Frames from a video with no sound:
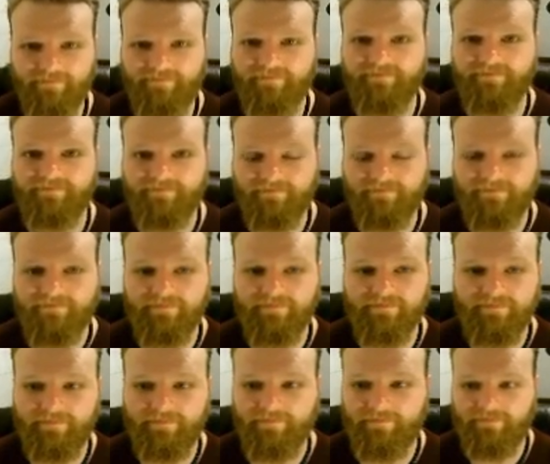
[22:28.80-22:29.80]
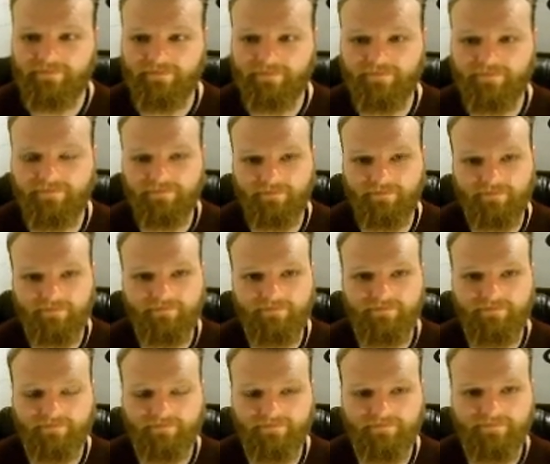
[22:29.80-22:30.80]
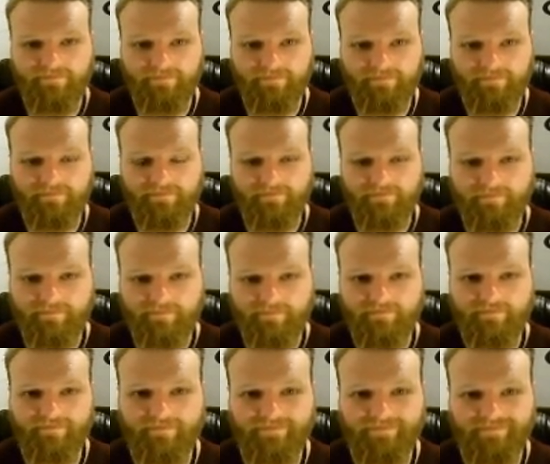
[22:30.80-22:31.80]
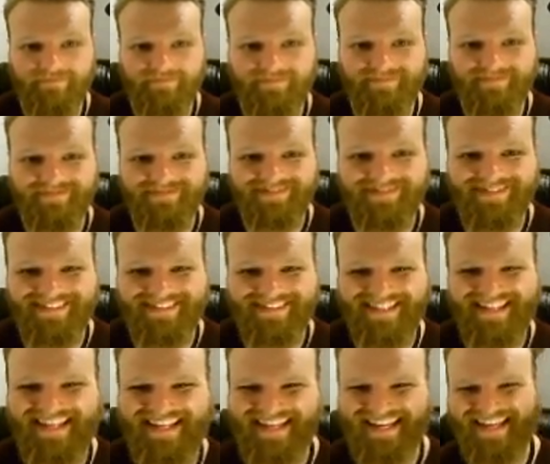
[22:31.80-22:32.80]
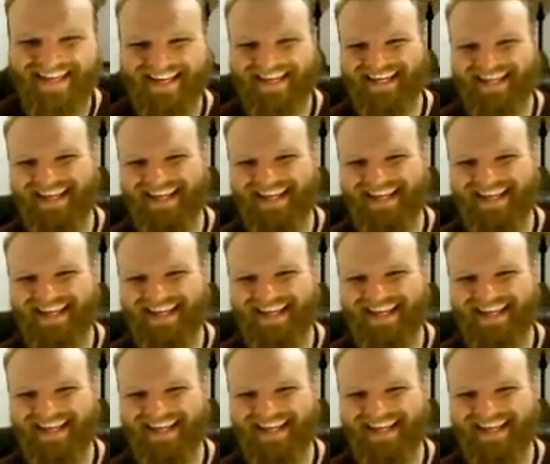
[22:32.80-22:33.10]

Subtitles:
(not speaking)